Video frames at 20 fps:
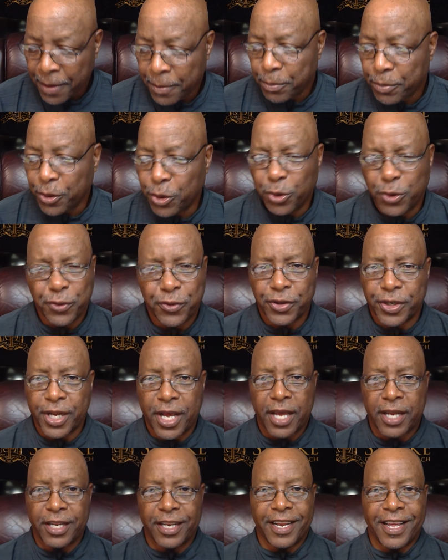beautiful
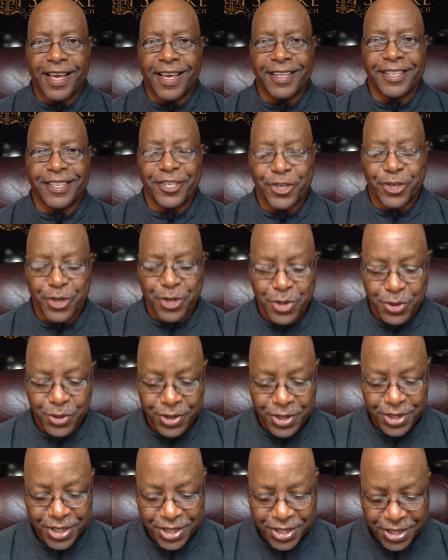99-year-old
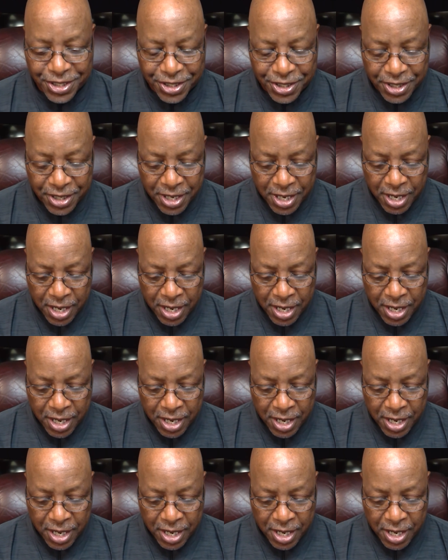sister,